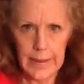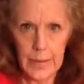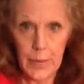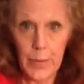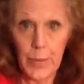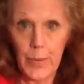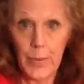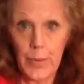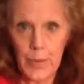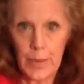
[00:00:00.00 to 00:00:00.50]

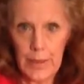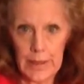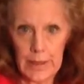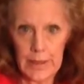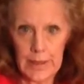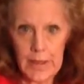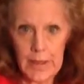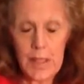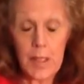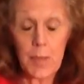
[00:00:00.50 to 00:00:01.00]

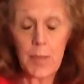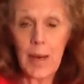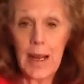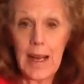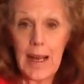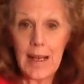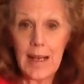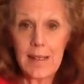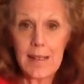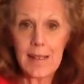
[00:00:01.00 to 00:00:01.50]
really
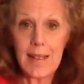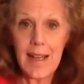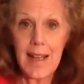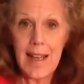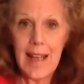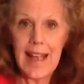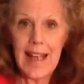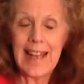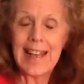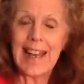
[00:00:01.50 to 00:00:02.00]
surprised
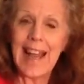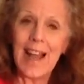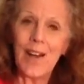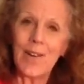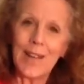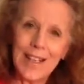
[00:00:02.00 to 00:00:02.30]
at how